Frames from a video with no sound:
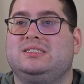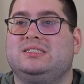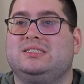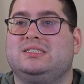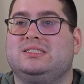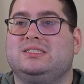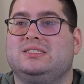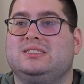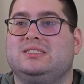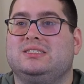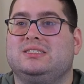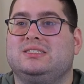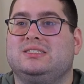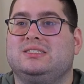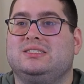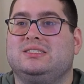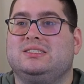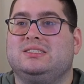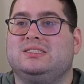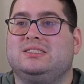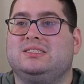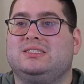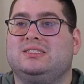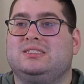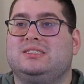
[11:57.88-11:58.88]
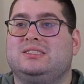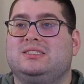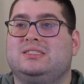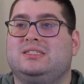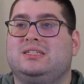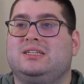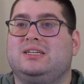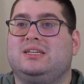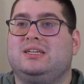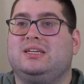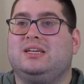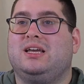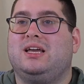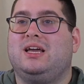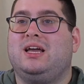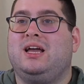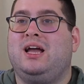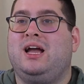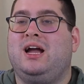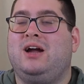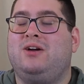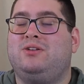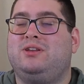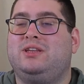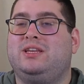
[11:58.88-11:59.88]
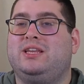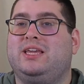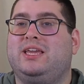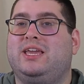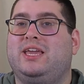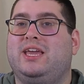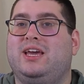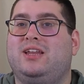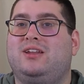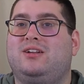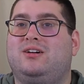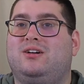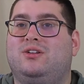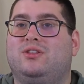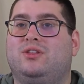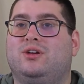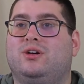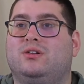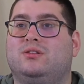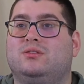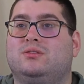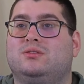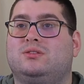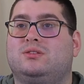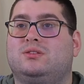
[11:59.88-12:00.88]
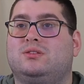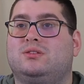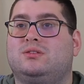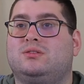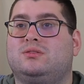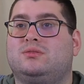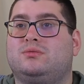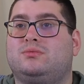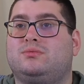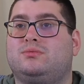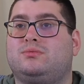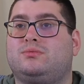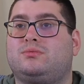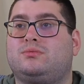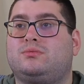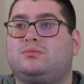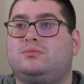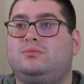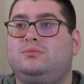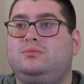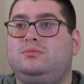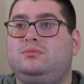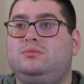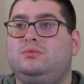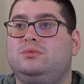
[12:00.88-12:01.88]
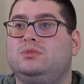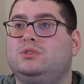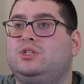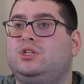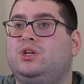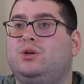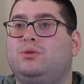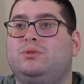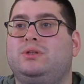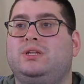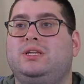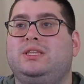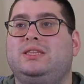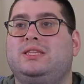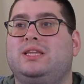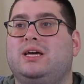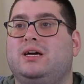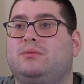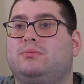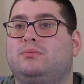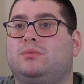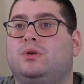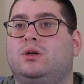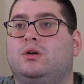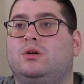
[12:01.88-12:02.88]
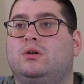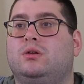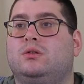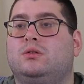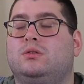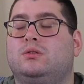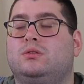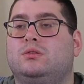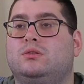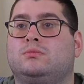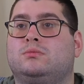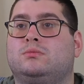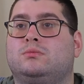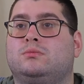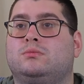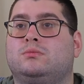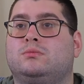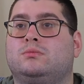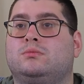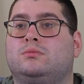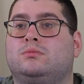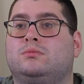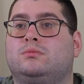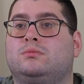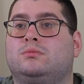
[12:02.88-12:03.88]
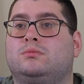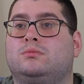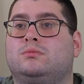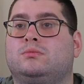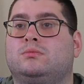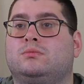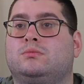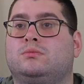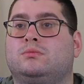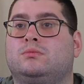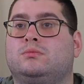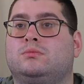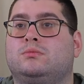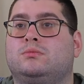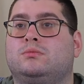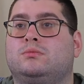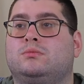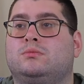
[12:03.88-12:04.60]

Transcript: How many of these do you take a day? How did he get all those? I need those. You don't need them. I swear. You're my partner. We